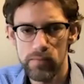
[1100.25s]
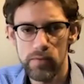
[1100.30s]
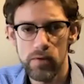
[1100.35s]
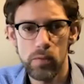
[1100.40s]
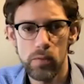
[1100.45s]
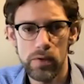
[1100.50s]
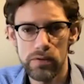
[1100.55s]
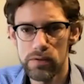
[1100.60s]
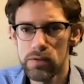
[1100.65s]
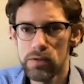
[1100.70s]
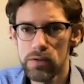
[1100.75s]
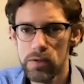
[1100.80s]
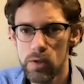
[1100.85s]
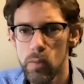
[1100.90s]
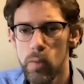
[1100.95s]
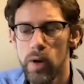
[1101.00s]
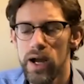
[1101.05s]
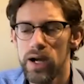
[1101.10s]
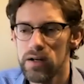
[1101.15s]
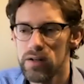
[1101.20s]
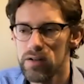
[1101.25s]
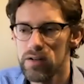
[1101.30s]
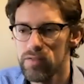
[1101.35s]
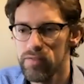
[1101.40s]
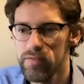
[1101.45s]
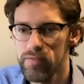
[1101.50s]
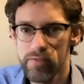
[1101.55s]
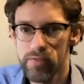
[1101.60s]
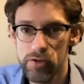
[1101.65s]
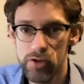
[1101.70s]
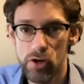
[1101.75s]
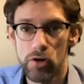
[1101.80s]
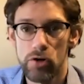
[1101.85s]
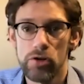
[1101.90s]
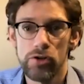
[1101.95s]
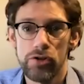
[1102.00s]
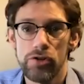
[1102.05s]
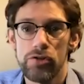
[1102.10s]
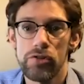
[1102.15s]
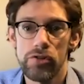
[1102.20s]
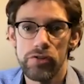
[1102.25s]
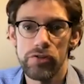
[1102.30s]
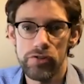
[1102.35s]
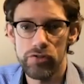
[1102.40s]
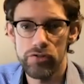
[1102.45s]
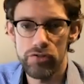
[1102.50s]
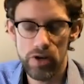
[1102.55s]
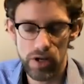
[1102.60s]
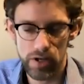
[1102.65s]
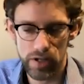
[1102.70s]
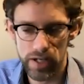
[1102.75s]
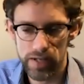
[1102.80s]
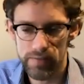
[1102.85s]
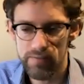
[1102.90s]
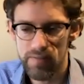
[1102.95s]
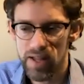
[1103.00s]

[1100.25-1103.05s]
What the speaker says: We're all aware of the doctor as a drug,